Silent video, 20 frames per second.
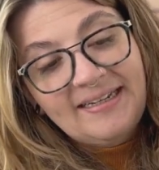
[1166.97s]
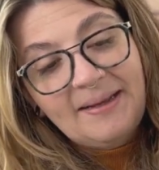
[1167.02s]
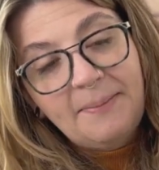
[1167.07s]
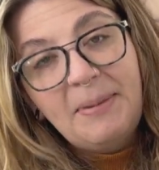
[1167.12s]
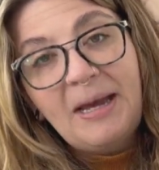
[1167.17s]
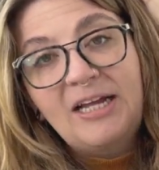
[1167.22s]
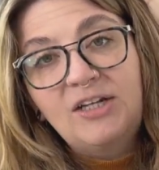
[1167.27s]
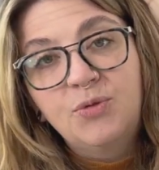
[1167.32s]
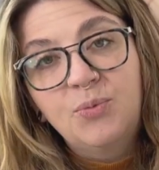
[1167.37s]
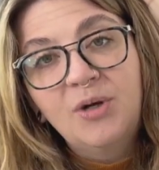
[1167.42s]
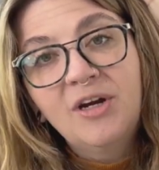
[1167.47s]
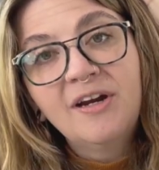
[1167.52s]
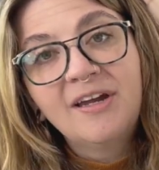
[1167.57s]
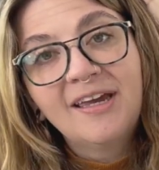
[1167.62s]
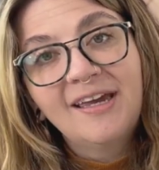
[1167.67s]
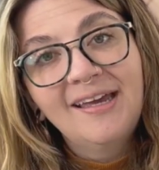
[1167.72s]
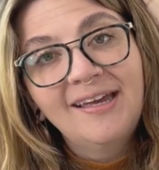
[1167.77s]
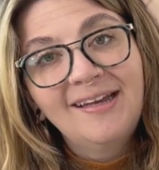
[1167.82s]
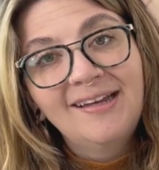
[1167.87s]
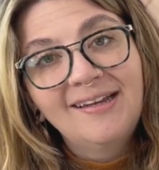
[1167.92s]
patchwork
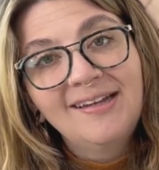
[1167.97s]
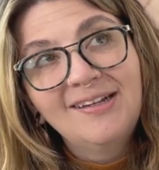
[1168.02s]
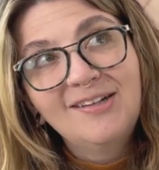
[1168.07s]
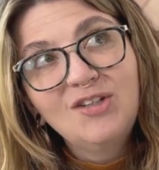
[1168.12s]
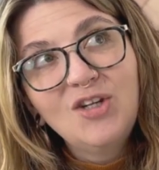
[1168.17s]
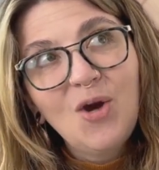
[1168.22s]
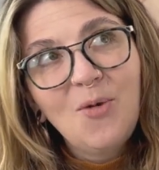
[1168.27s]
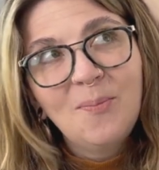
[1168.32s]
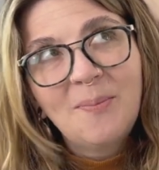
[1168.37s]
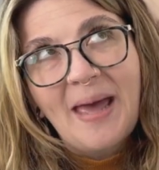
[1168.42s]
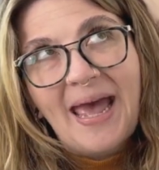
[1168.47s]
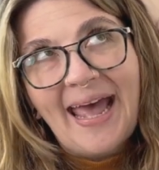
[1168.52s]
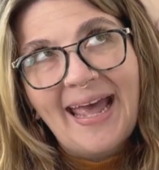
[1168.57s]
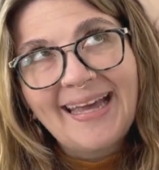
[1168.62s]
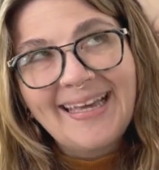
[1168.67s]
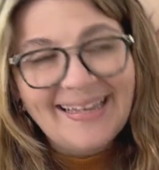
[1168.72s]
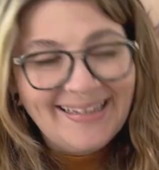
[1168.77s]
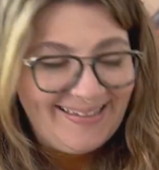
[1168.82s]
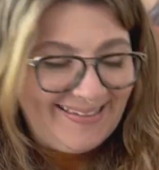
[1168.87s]
tote bag.